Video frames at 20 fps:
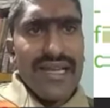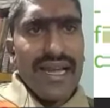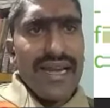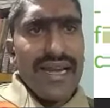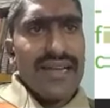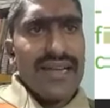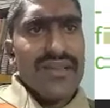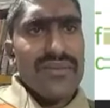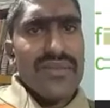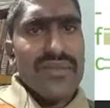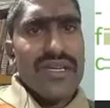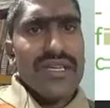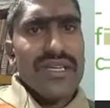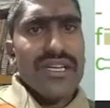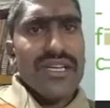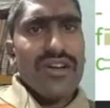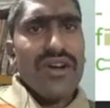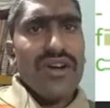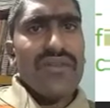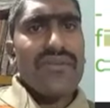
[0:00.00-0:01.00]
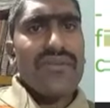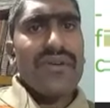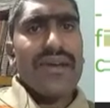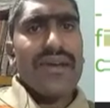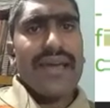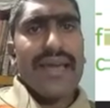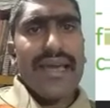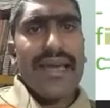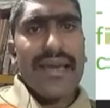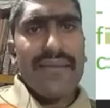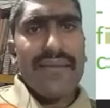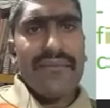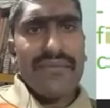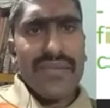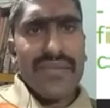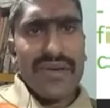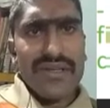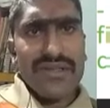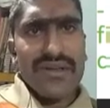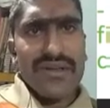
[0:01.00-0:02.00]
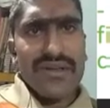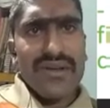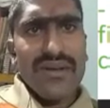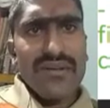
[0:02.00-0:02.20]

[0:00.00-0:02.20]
and the beginning of M phase.